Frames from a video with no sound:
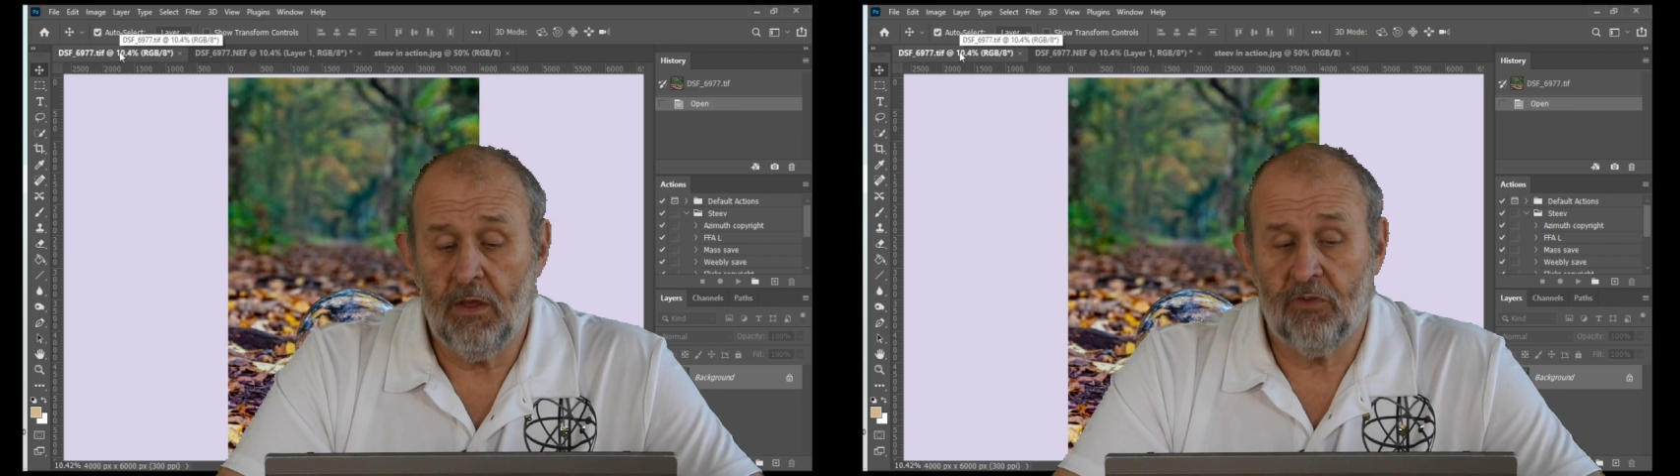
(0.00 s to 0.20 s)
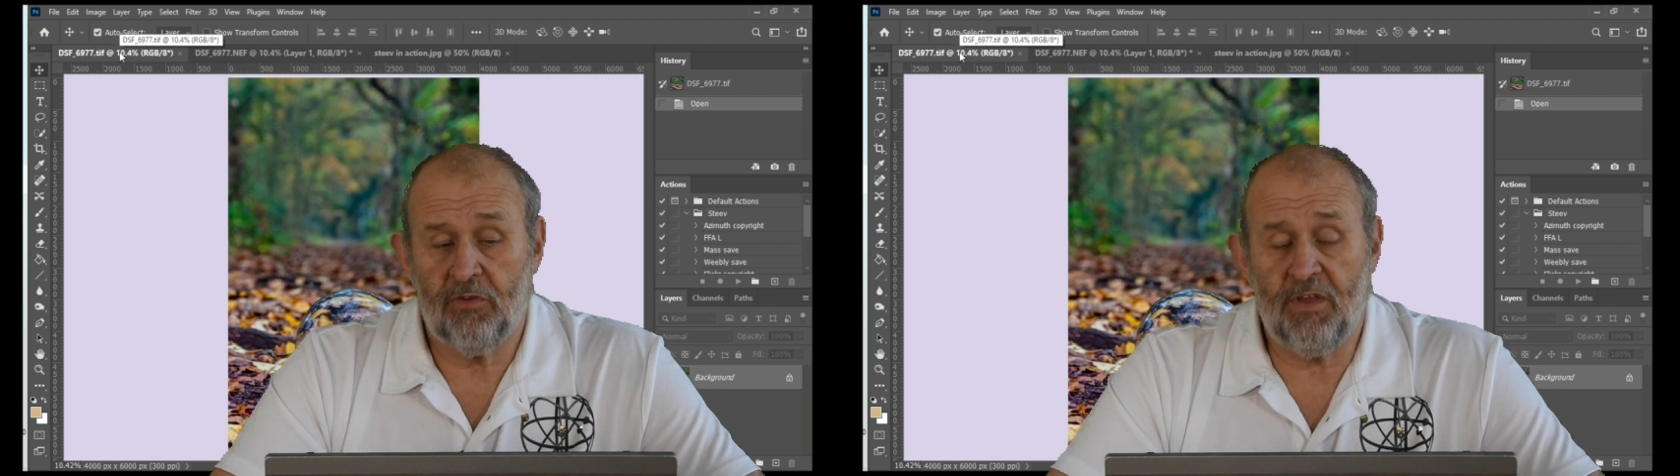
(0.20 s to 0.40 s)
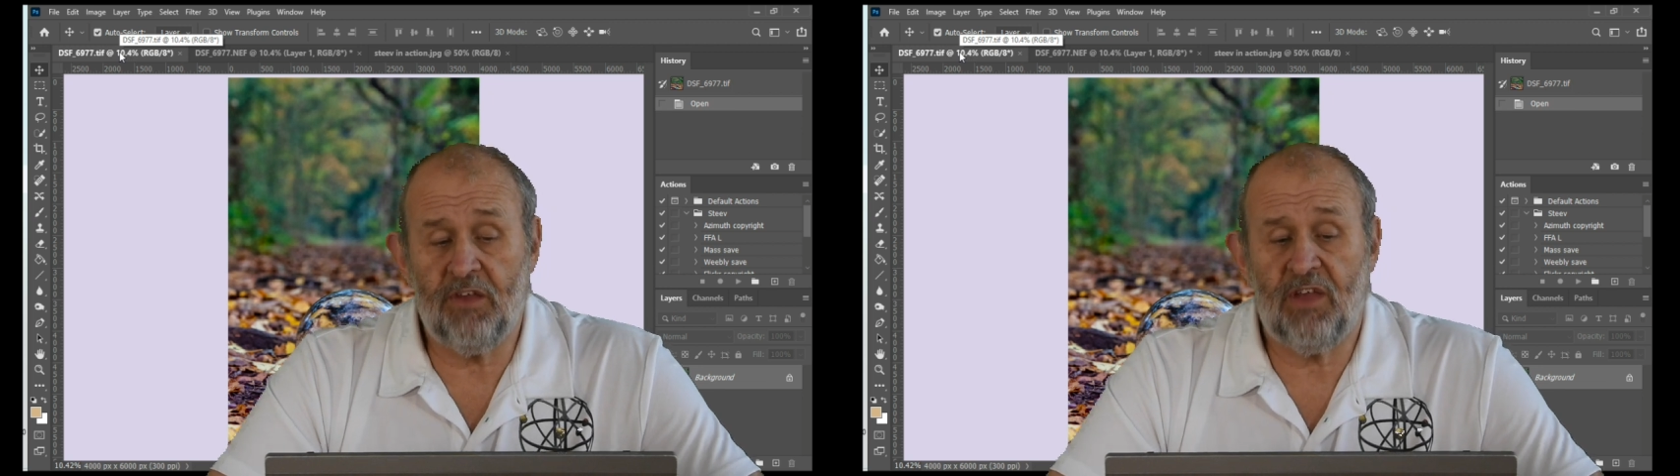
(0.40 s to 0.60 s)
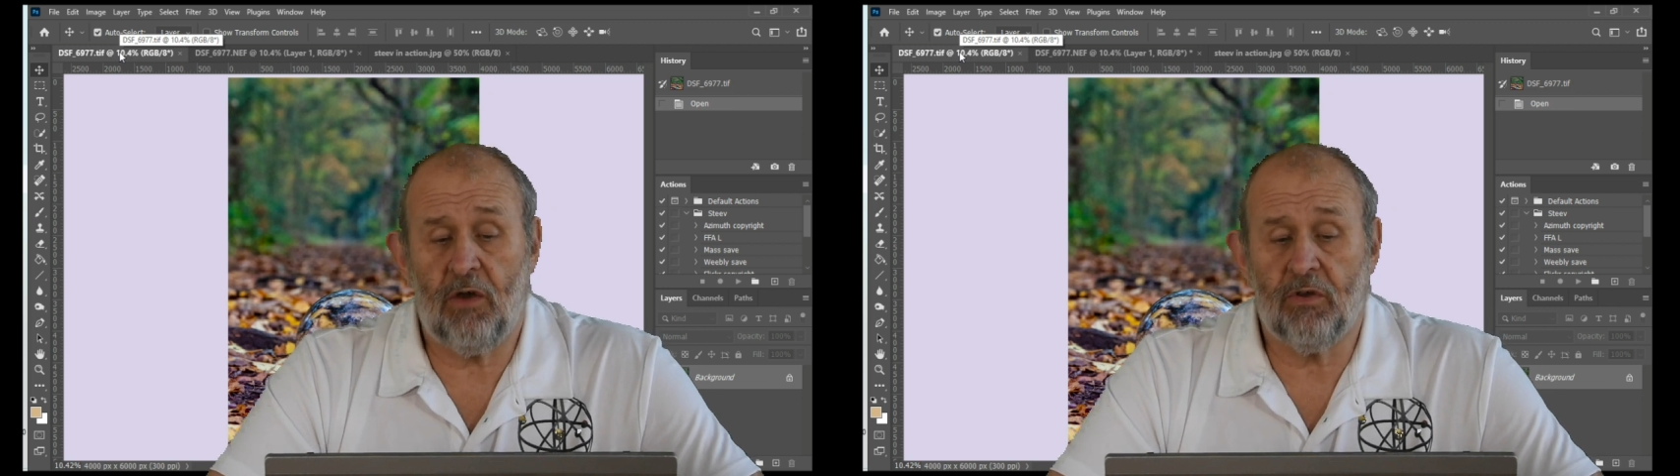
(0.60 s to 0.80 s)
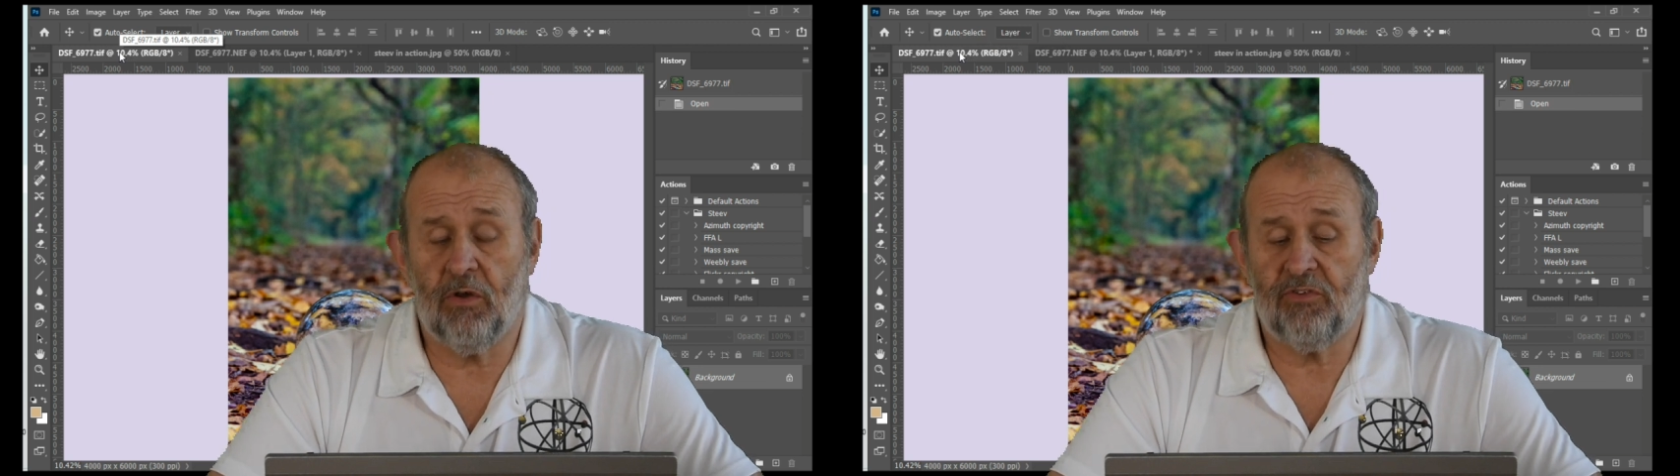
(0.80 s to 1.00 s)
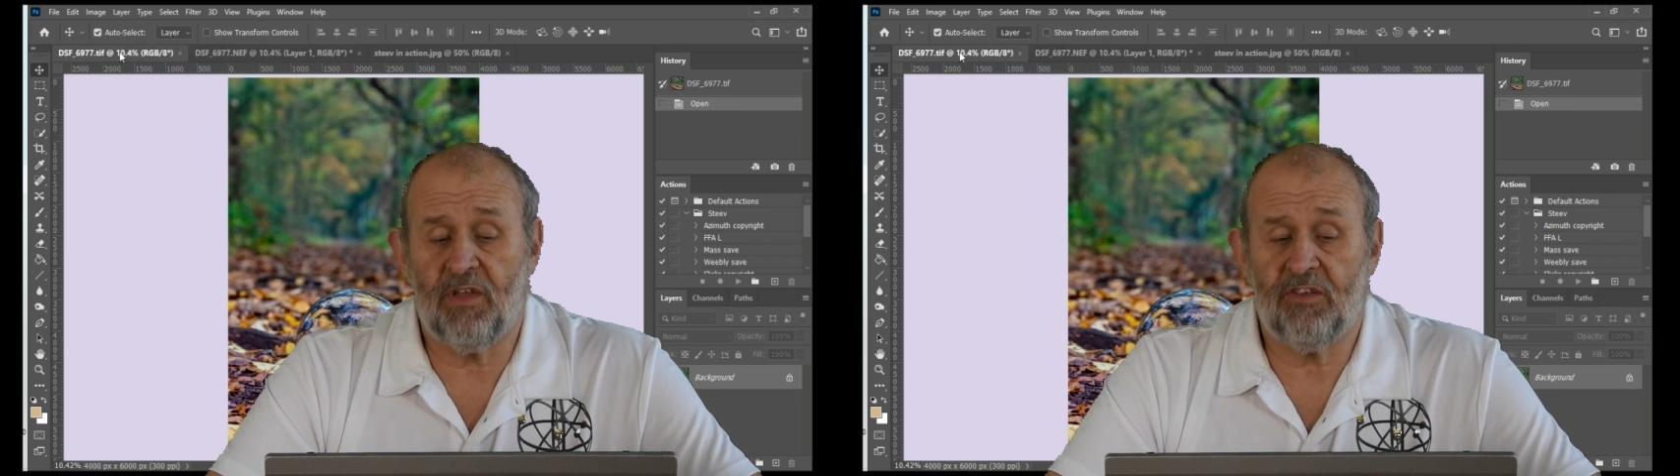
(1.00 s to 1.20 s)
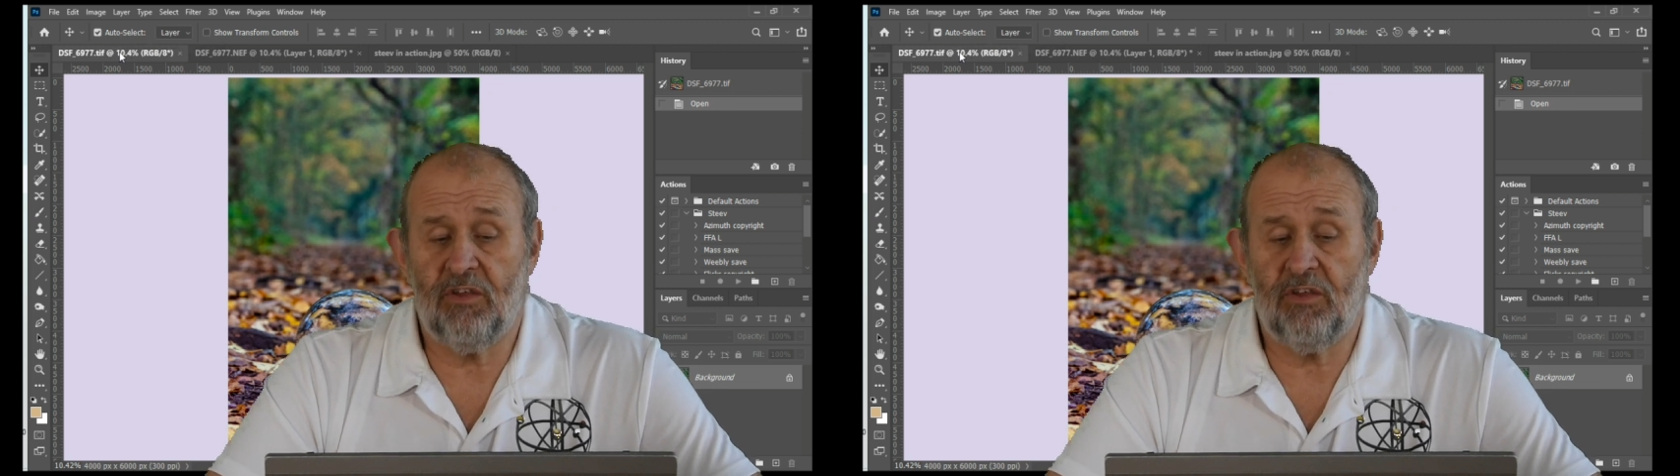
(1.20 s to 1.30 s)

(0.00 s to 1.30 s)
So there's how I got to that